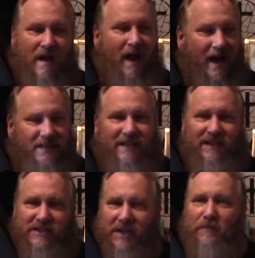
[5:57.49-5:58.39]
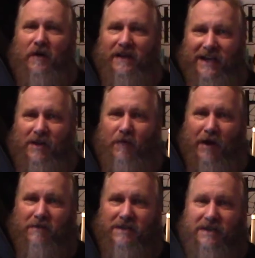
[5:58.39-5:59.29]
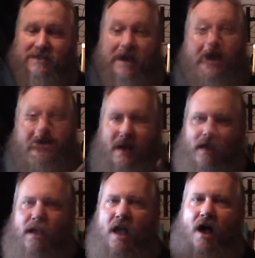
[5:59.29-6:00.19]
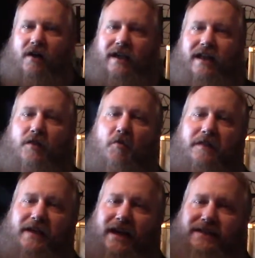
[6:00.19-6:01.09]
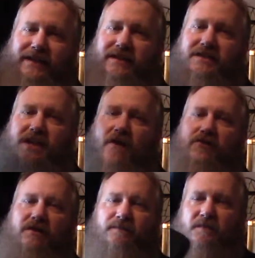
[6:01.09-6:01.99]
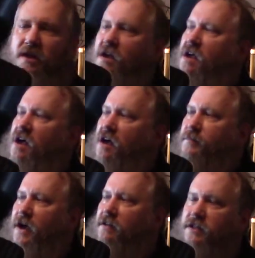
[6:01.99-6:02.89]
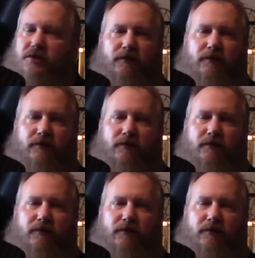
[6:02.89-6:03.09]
I think that you could probably get away with this. Okay, now the one thing I did discover about these